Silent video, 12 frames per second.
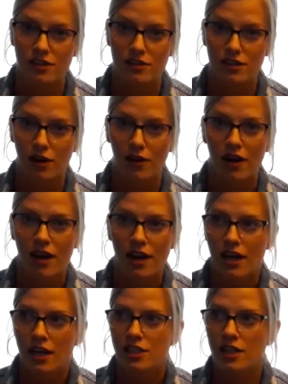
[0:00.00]
So
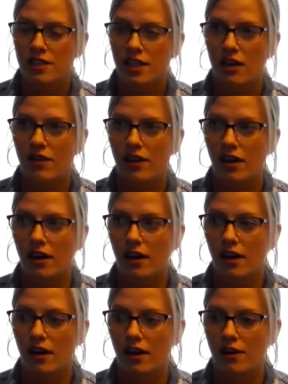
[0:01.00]
just having
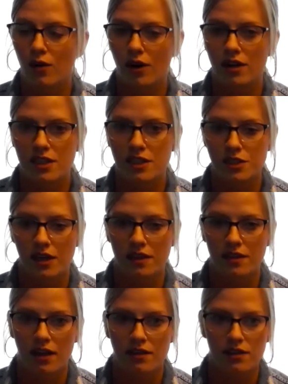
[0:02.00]
an organization like
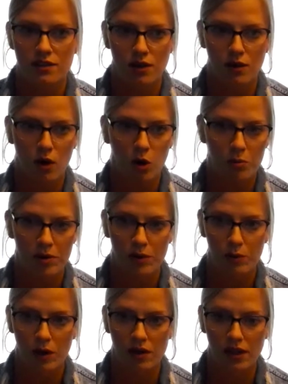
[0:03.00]
that that's so open
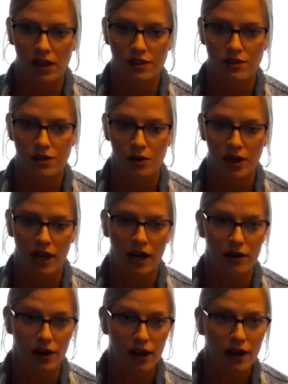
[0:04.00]
and willing and so
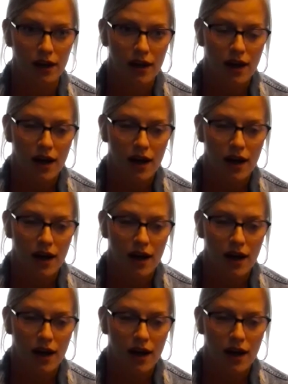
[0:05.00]
caring